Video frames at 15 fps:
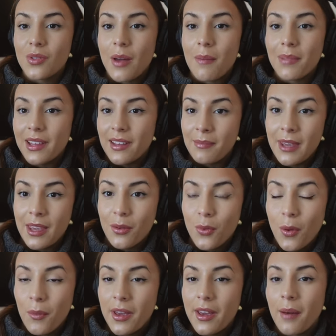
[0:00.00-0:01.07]
And believe me,
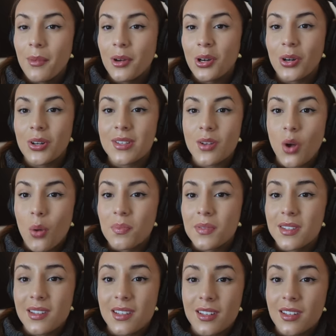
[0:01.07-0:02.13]
when we come across
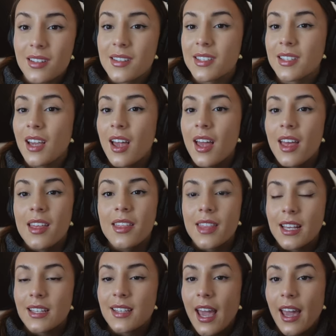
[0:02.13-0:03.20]
obstacles,
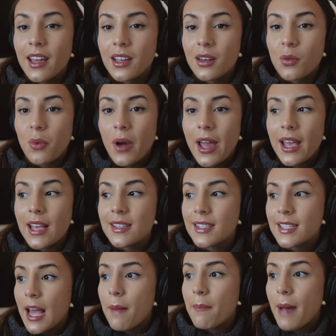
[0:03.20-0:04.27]
things getting in the way,
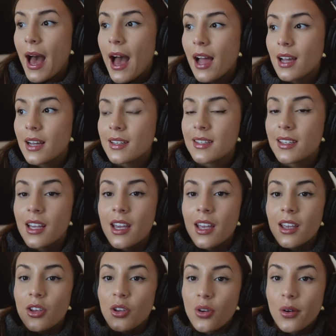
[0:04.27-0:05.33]
setbacks,
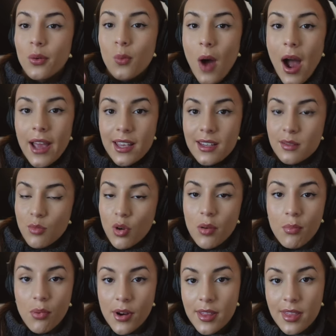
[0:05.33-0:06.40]
your why is more
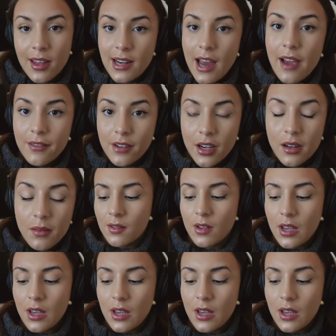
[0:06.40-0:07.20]
important than ever.